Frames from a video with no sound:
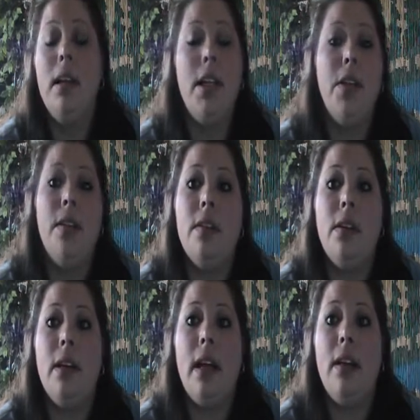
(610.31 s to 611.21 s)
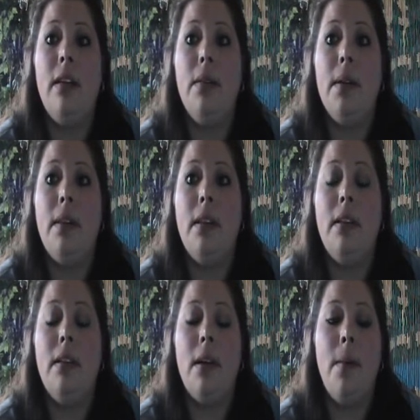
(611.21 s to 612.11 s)
and you just learn how to deal with
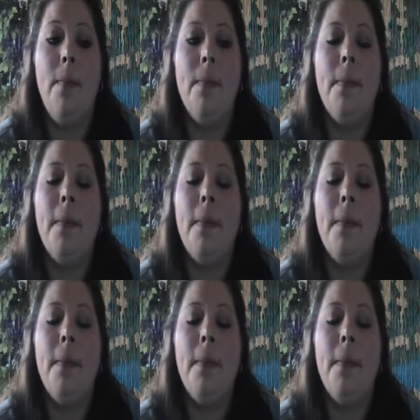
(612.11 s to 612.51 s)
it. So